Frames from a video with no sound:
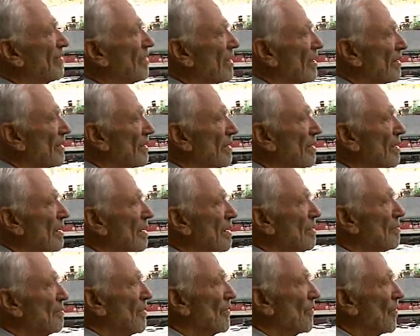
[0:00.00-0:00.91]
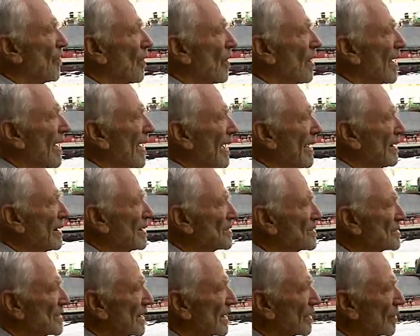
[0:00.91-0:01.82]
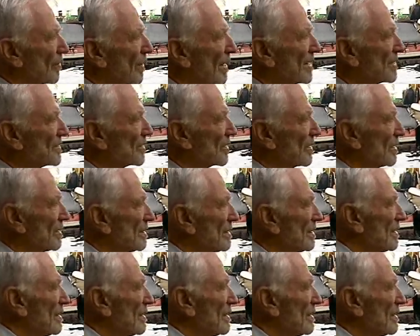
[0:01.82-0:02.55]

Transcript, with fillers: of it beforehand, it's decoration.